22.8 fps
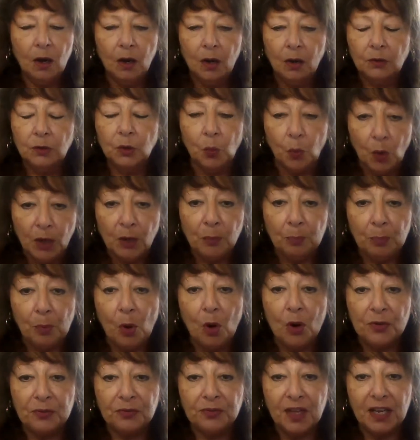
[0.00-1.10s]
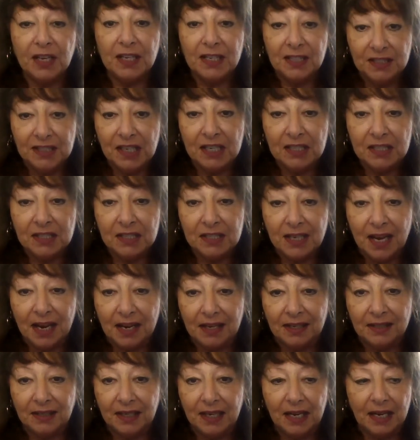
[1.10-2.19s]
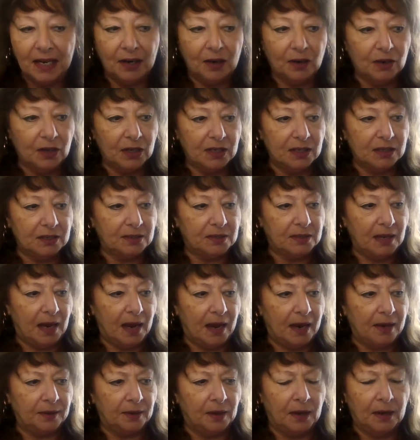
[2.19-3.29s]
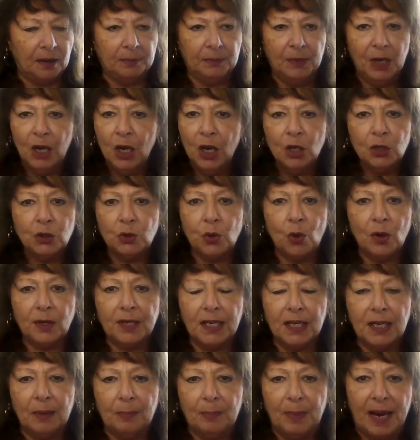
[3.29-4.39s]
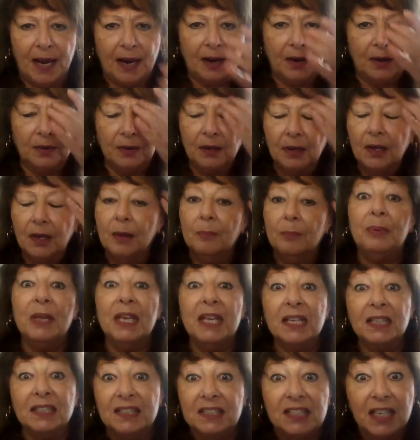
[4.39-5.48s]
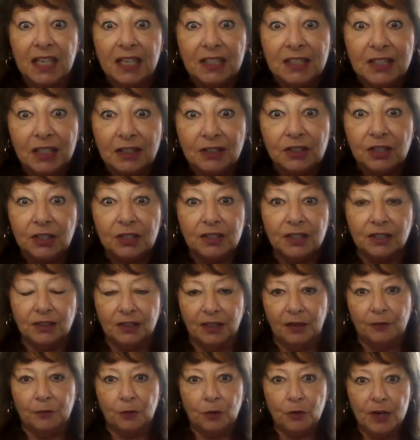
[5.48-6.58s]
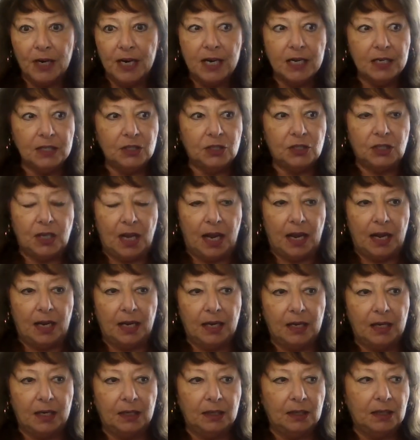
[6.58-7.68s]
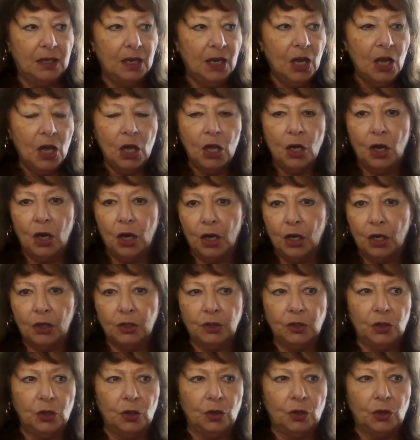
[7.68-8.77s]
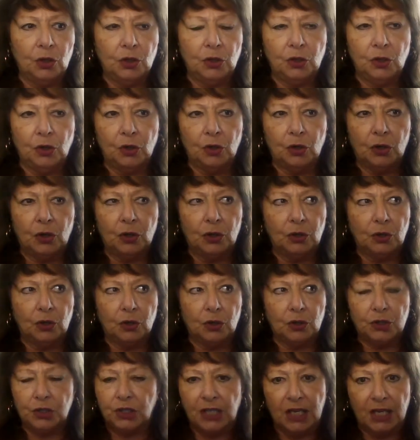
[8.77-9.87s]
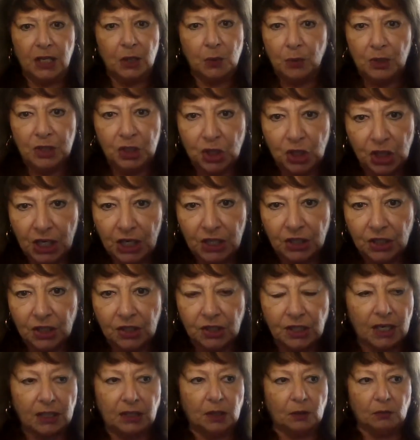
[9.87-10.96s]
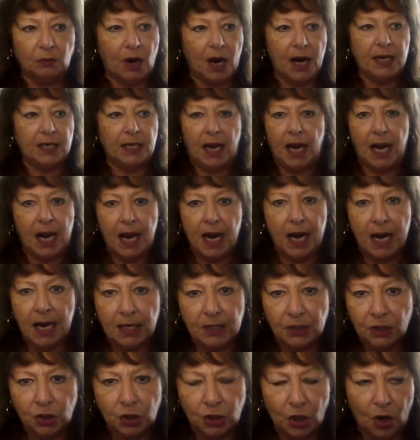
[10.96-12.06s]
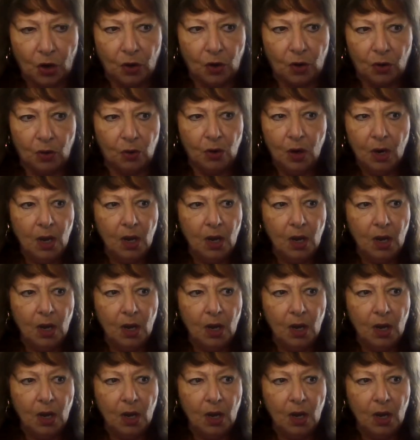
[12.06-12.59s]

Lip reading: the one important thing he did say in here is that talking about being addicted to deliverance and you're sitting with Jesus at the right hand, so